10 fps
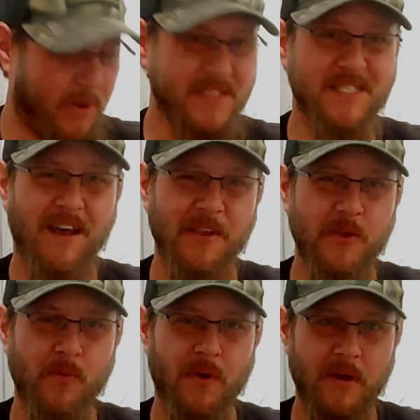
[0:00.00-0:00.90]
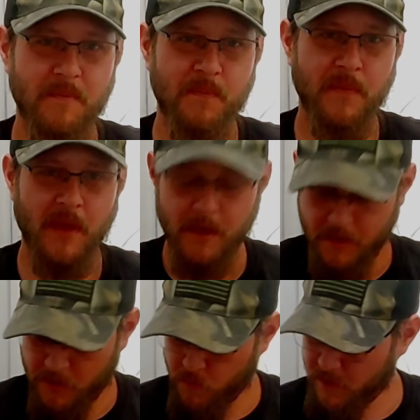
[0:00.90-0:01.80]
butt stock you want
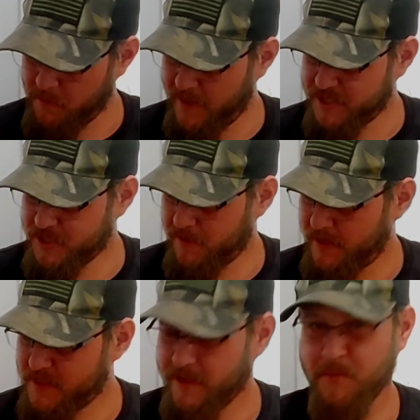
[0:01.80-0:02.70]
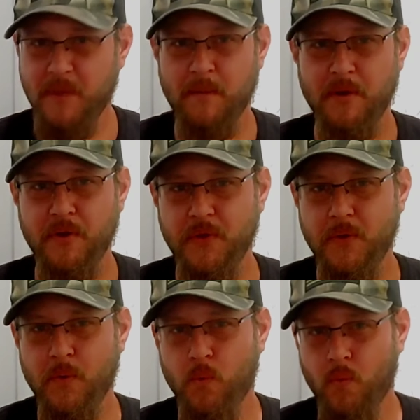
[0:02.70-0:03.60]
to make sure that it's going to be able to
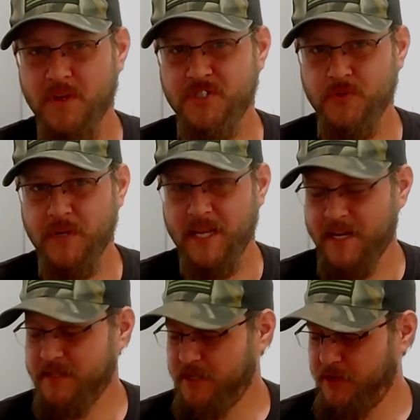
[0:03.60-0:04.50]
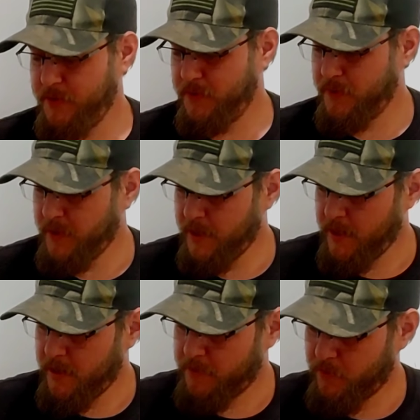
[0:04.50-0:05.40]
do what you need it to do.
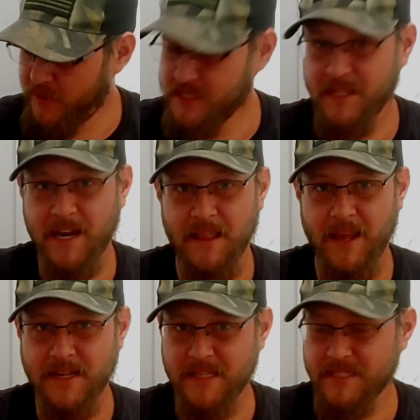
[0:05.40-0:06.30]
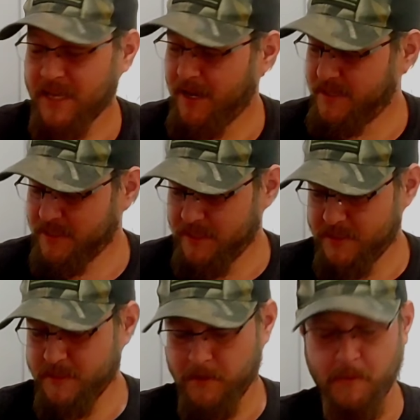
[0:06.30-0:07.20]
The reason that I like this guy is
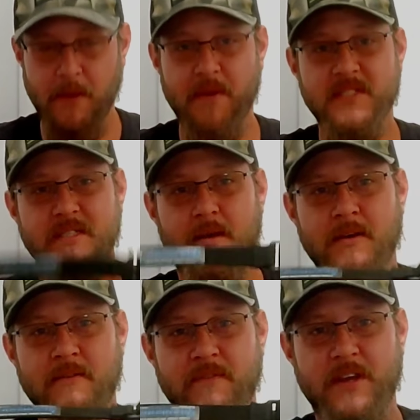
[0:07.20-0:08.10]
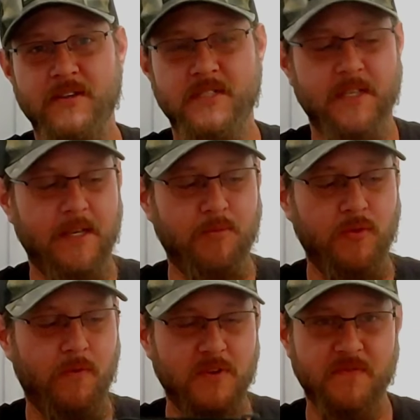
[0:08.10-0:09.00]
because, by the way, this is a Vickers sling, a
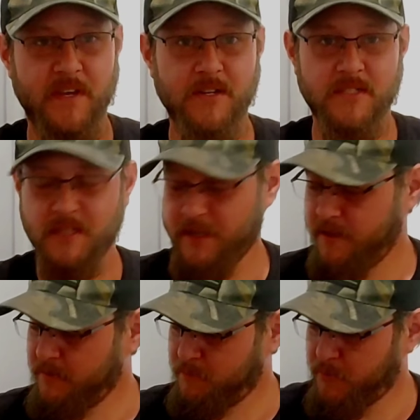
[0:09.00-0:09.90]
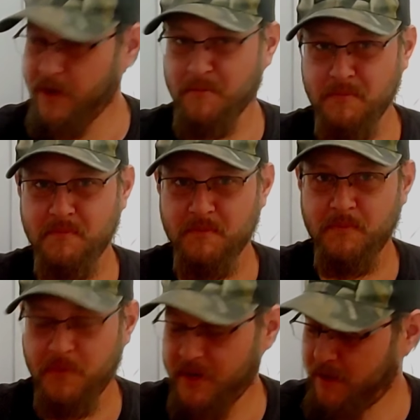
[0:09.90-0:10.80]
Blue Force Vickers sling. Pretty
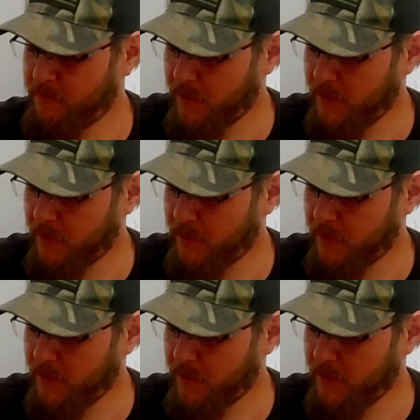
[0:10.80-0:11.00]
good